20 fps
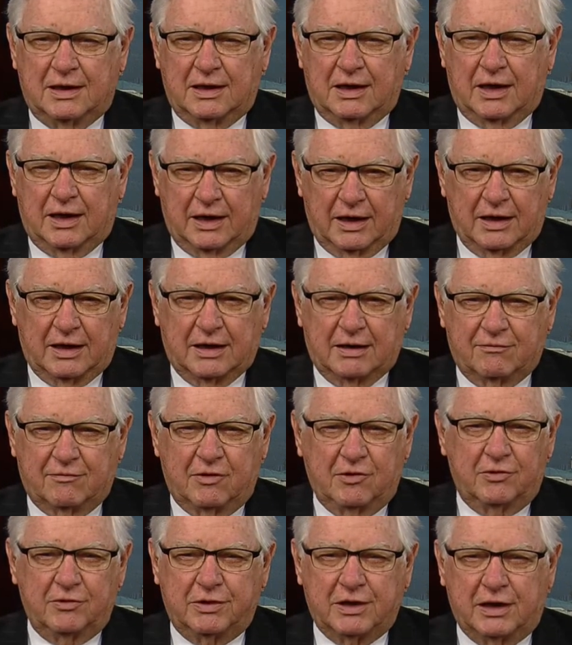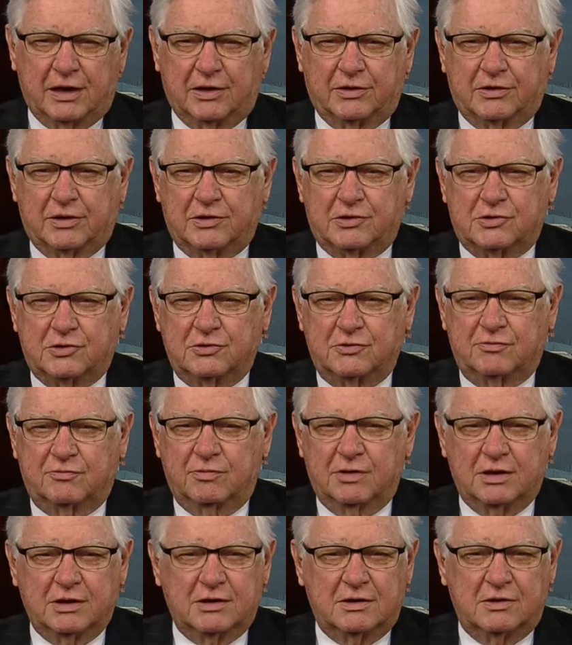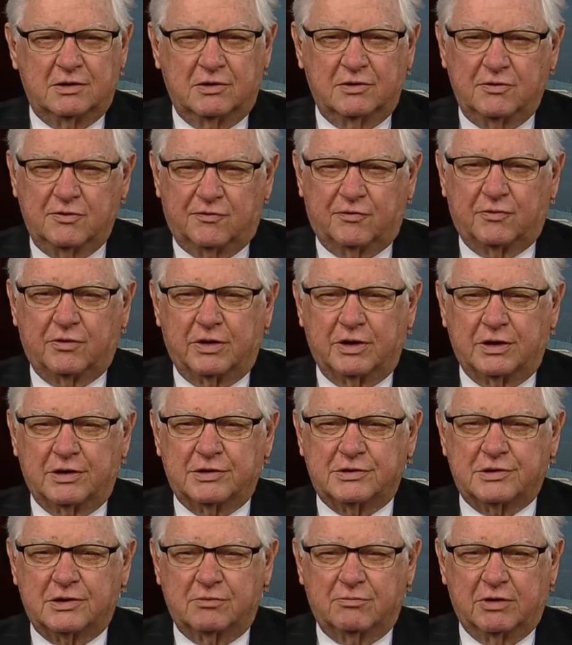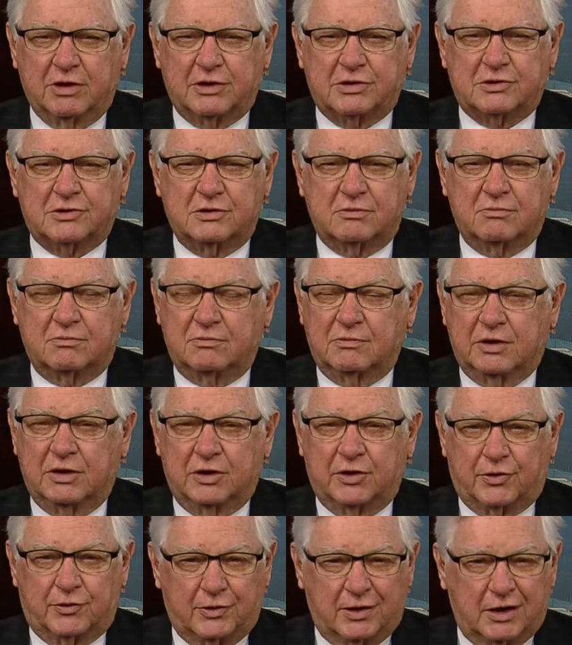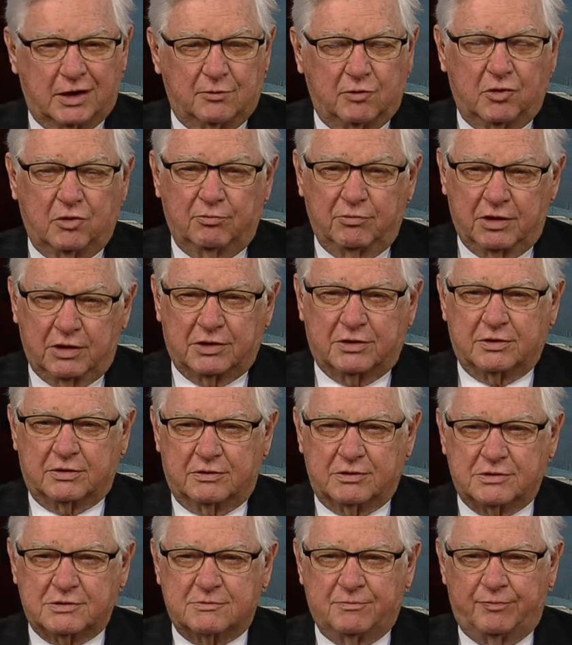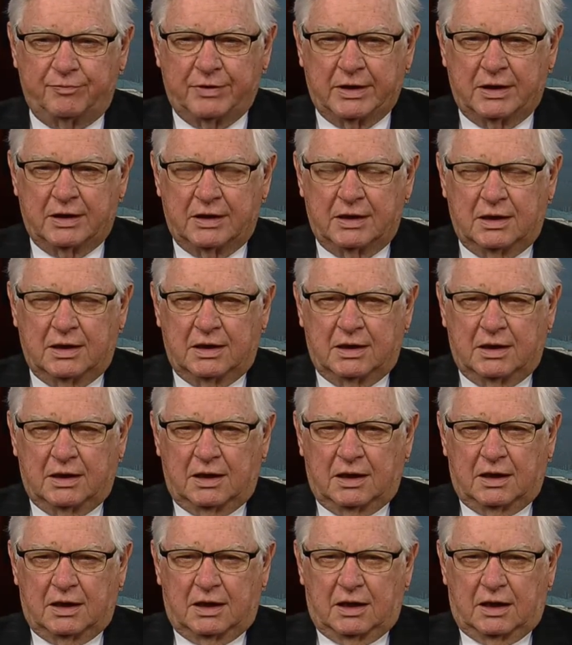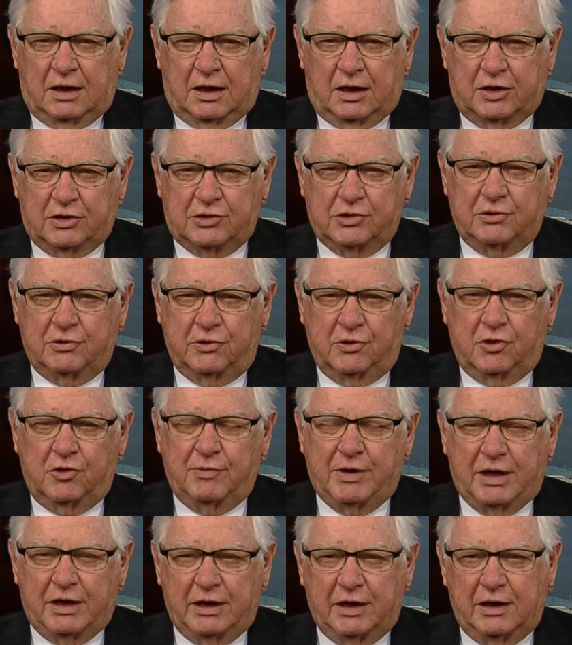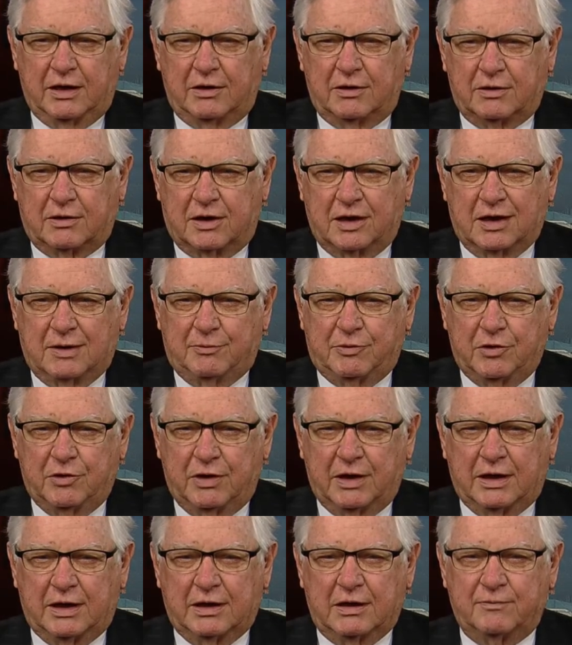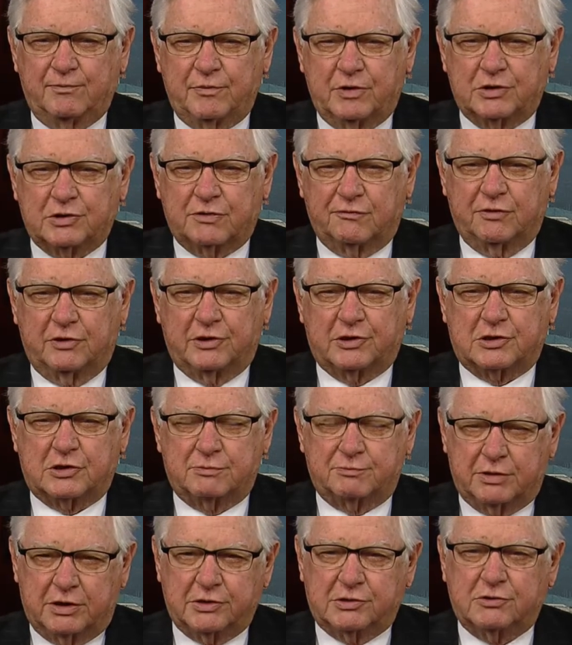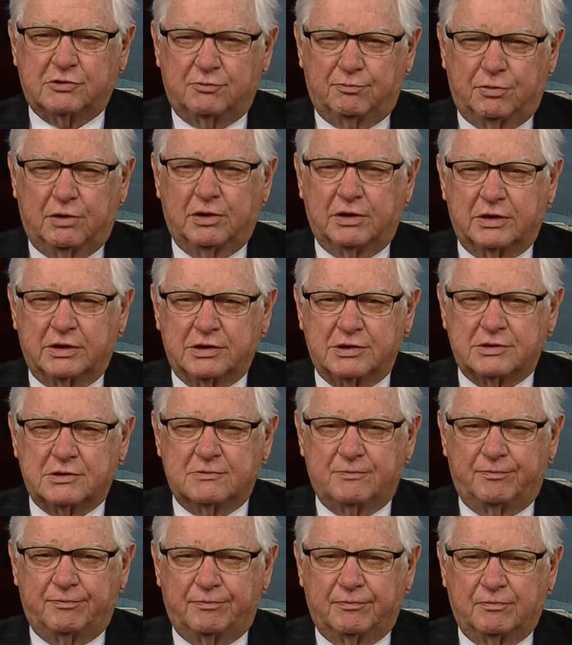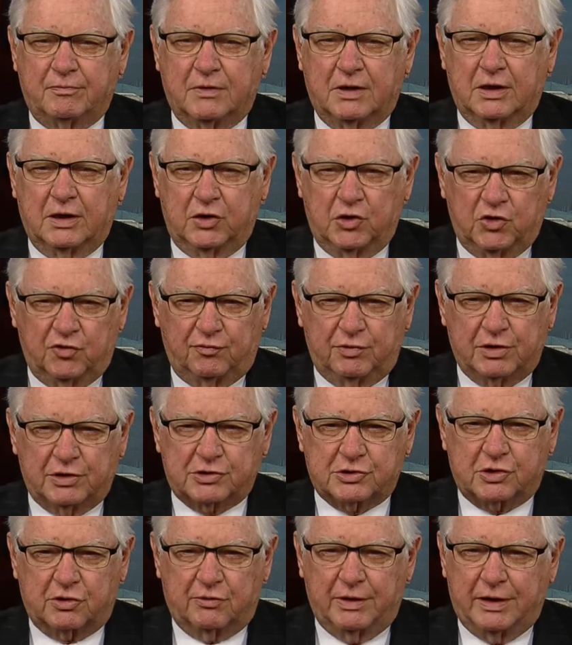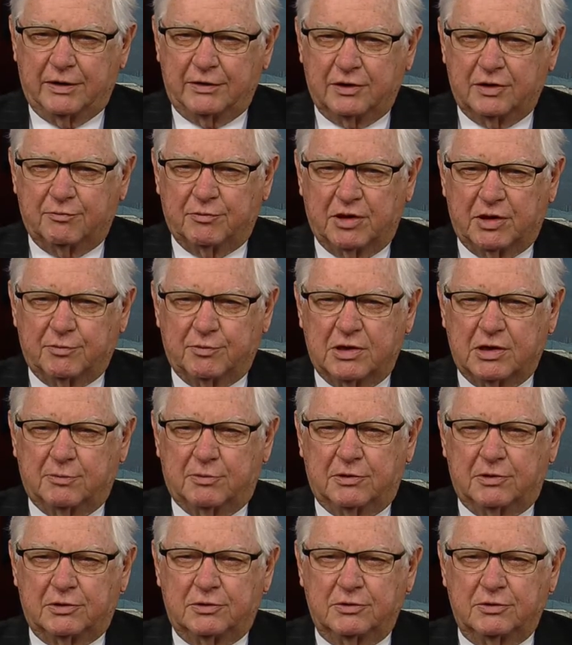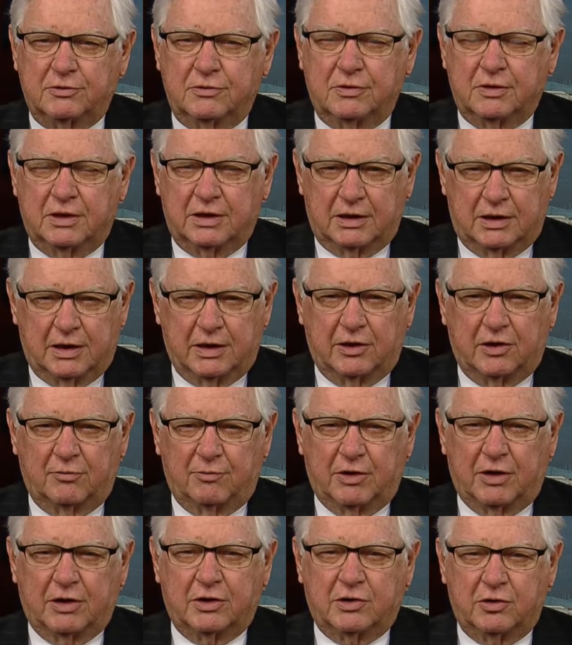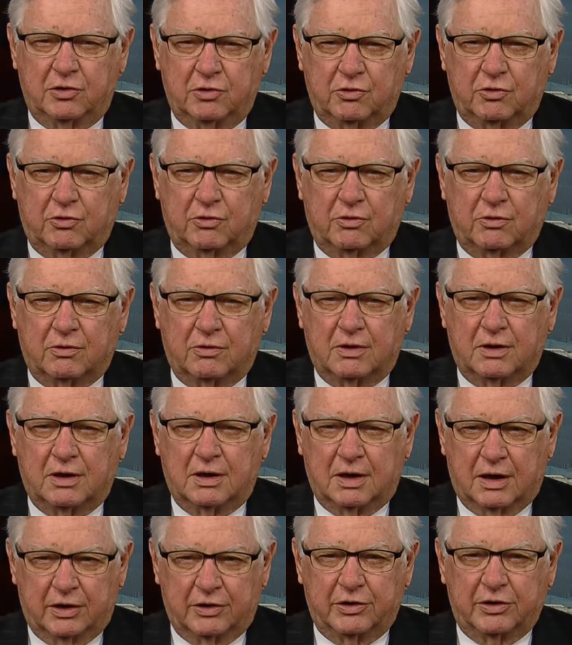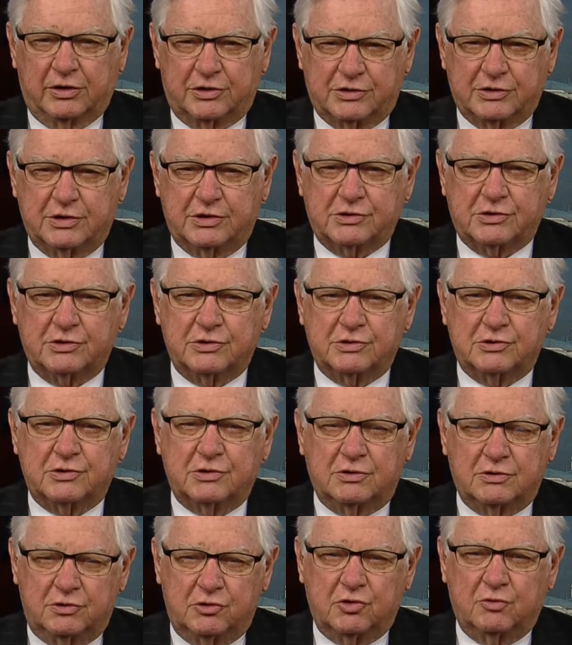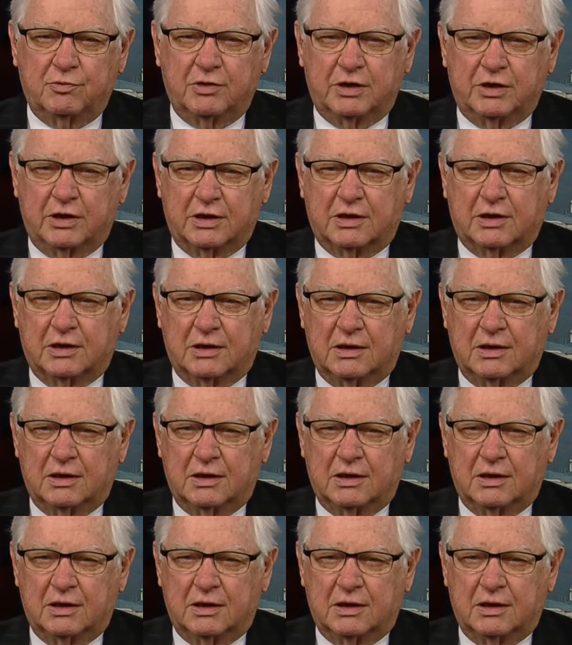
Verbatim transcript: and I have no doubt that you've made new friends and met some incredible mentors. As you know by now, Camp Unite is a very special place, and you've been surrounded by people who care about you and the decisions you make.